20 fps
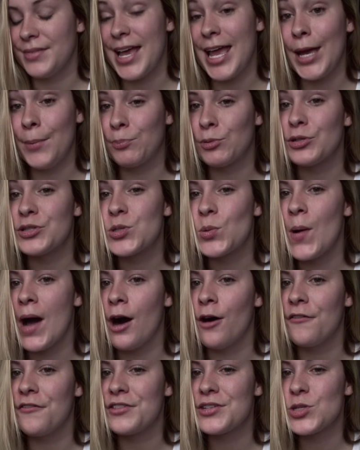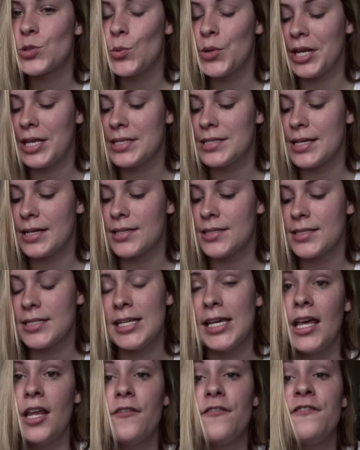April 12th,
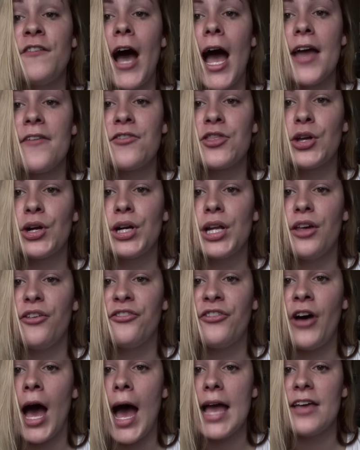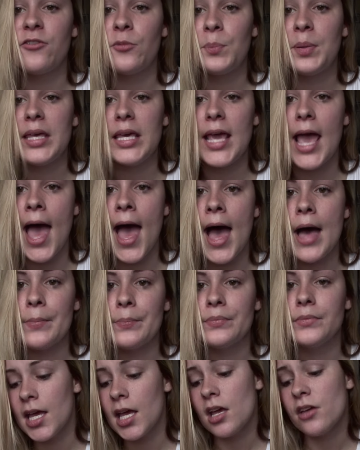2016, 5:35
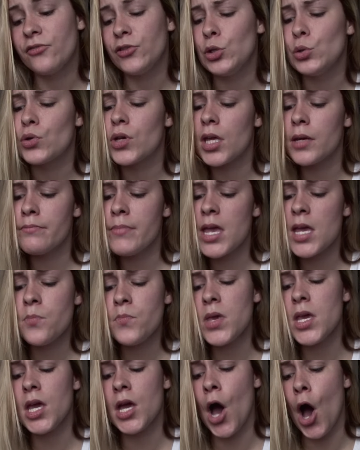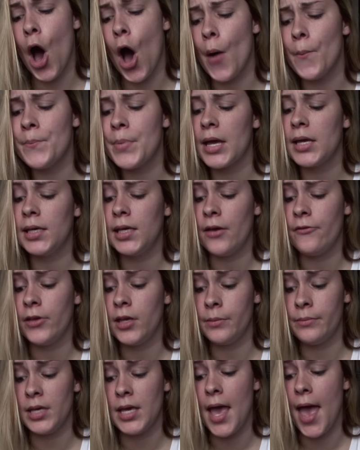p.m. If you can make me come by
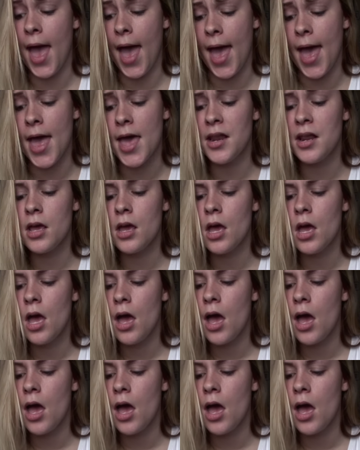giving me head,